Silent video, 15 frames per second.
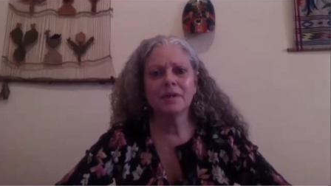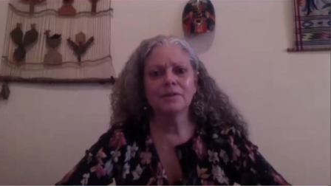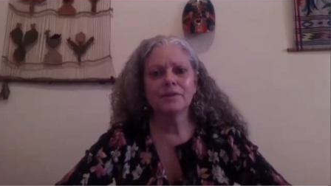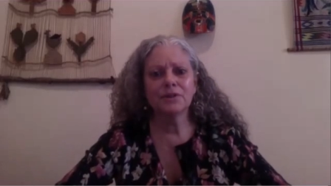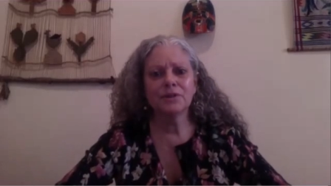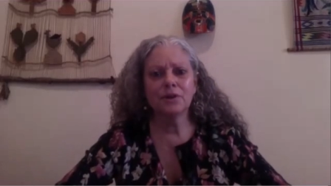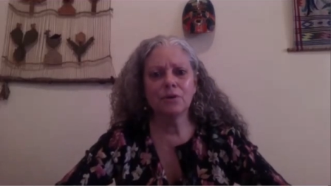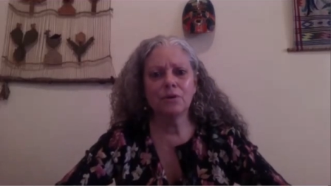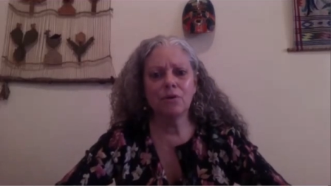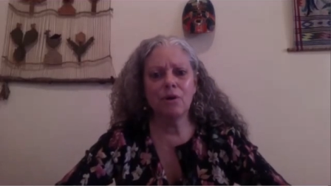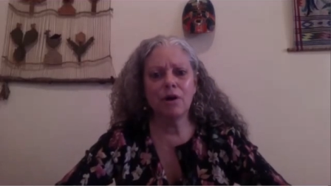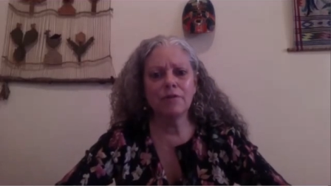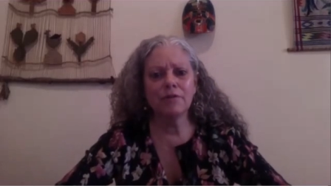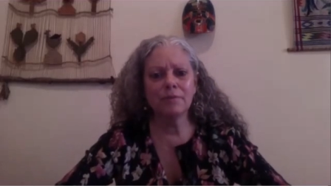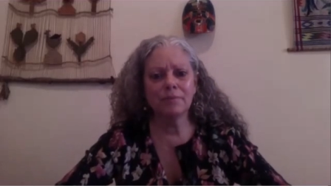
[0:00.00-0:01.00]
So
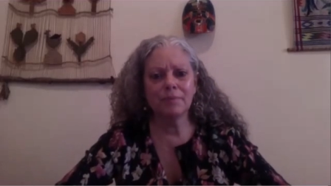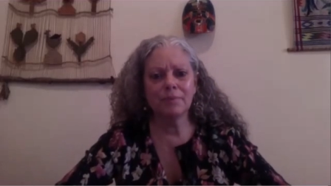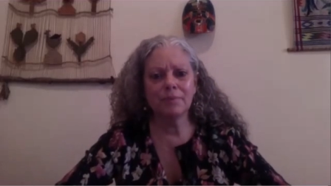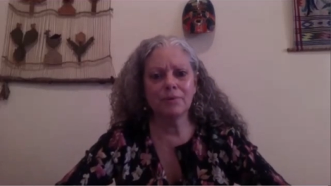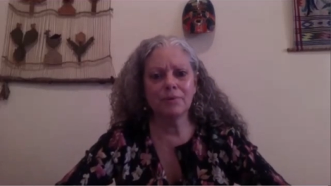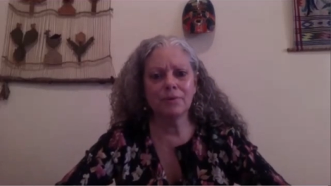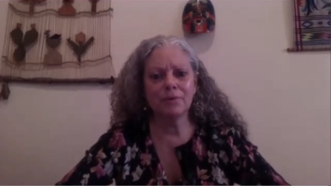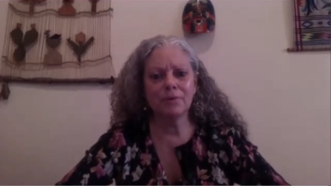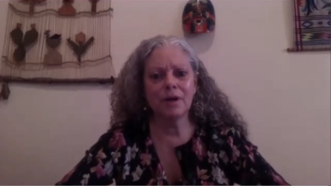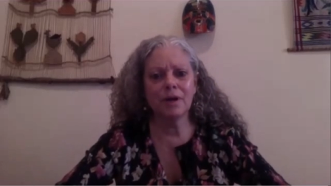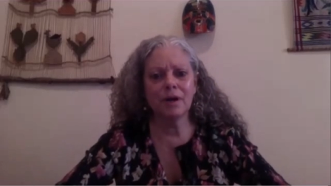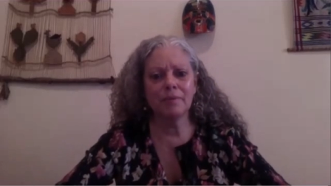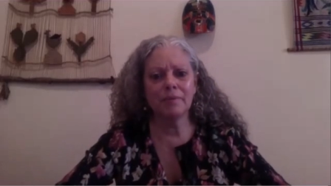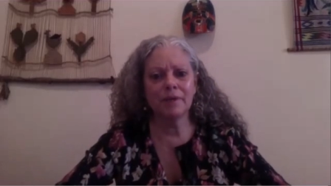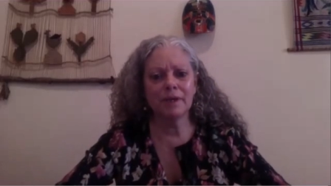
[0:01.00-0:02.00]
often people who
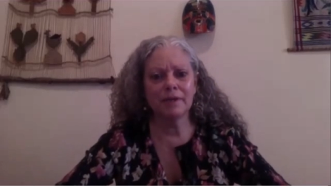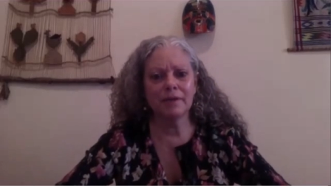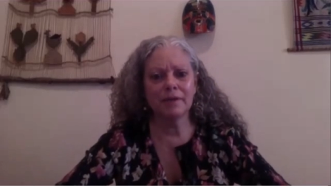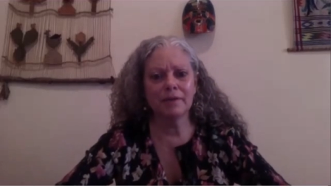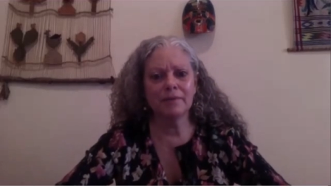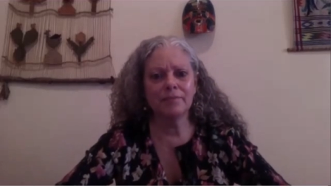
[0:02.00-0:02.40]
come in,